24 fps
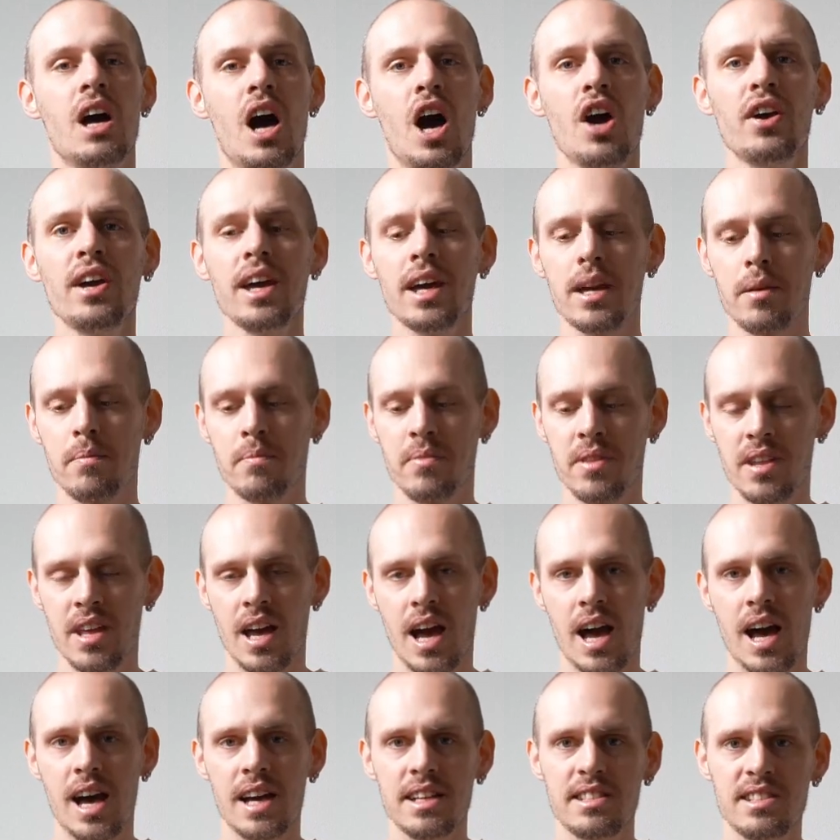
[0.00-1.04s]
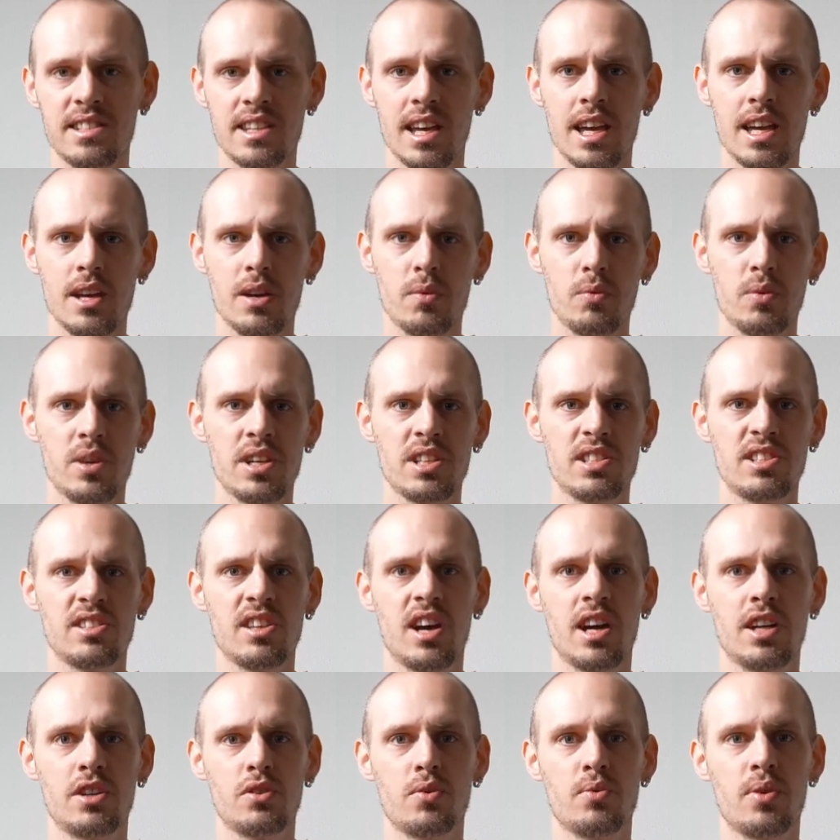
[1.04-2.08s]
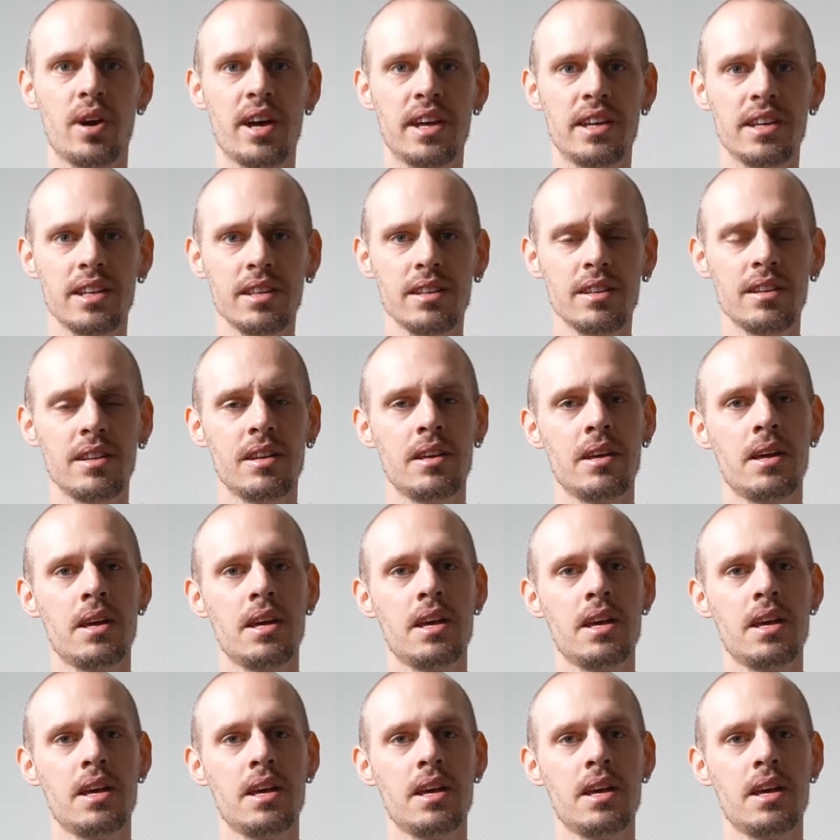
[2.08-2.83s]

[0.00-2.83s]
Okay, I'd say we start right in.